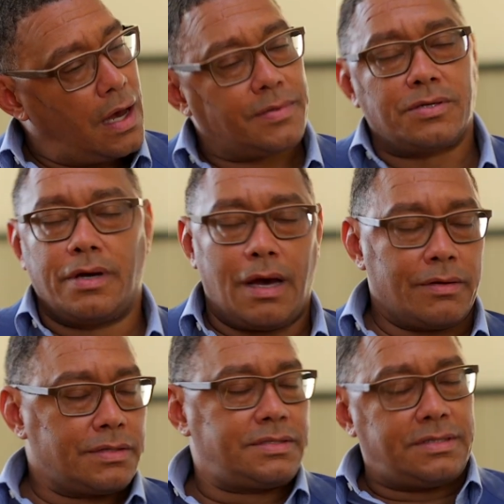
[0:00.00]

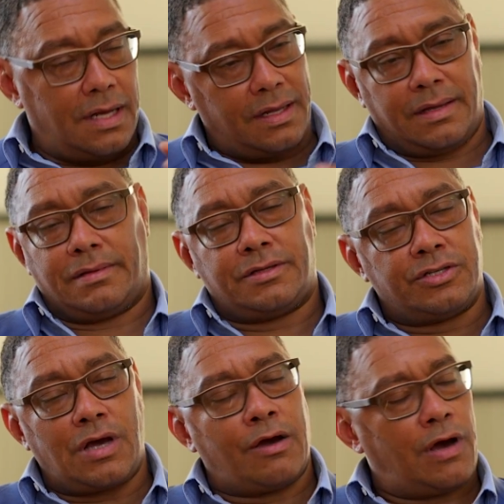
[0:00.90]
Absolutely.
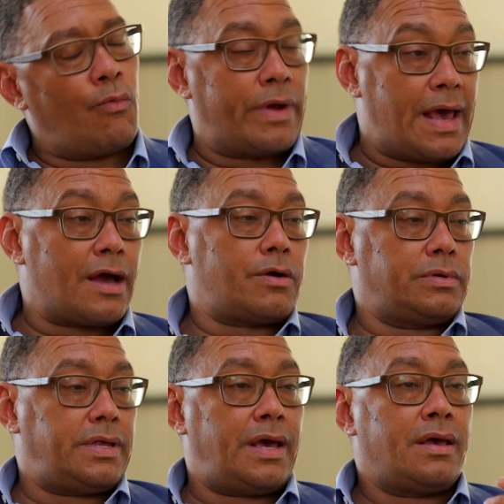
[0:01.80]
I want to
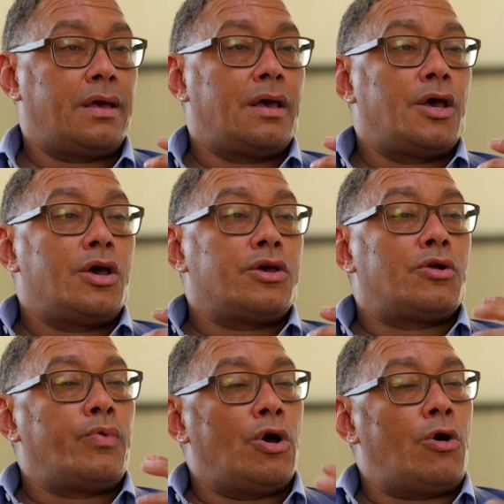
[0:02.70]
echo that. You
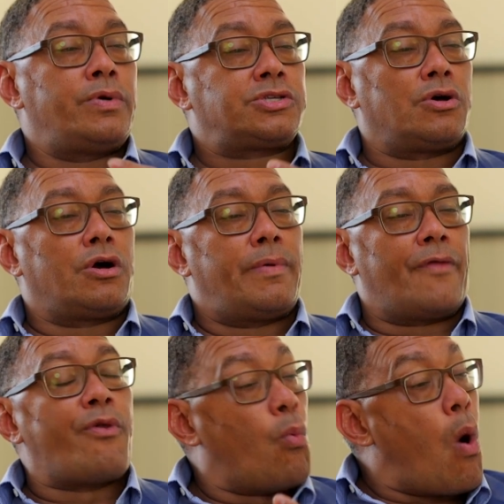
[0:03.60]
know, we always talk
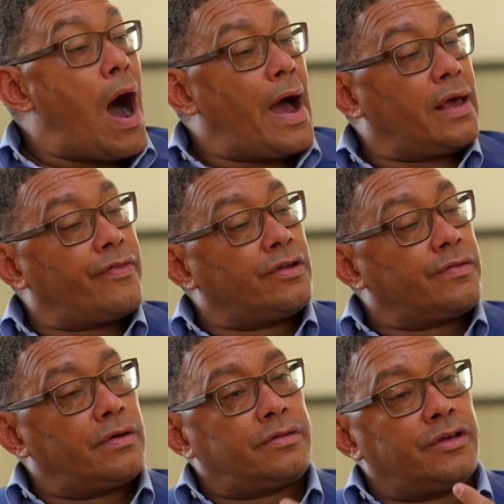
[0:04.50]
about the why,
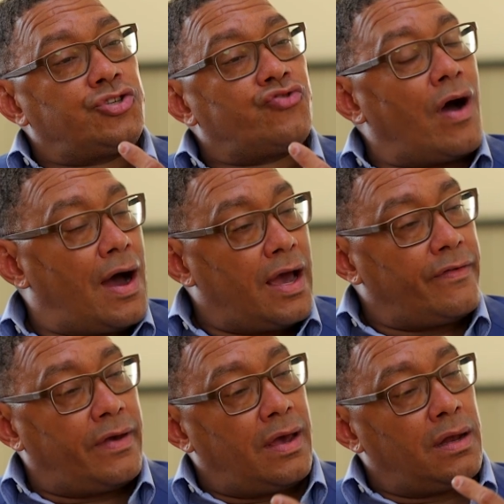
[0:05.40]
the
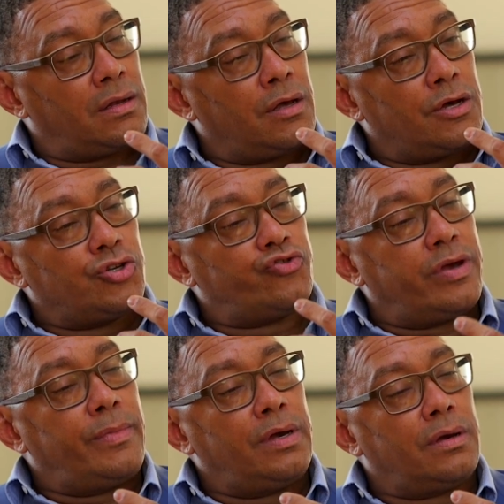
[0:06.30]
drive, and
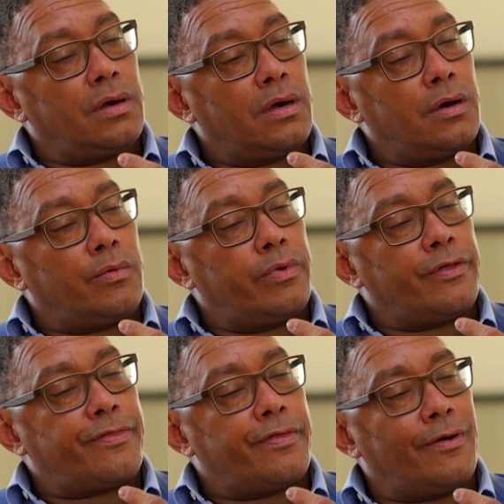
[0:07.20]
dreaming
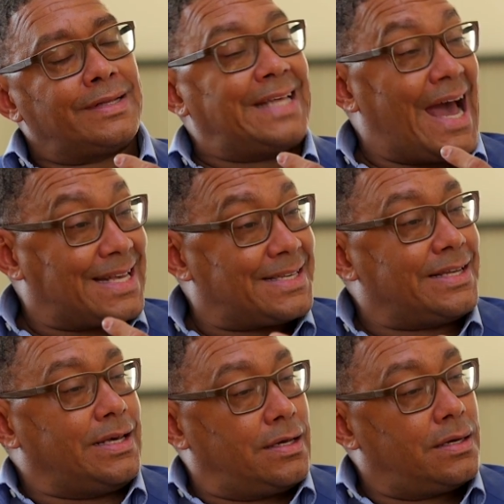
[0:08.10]
with
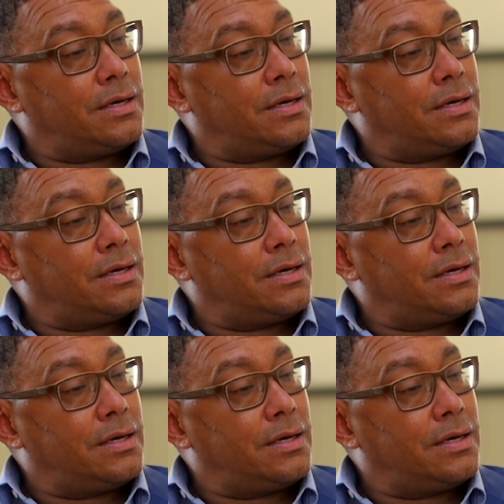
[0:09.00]
audacity.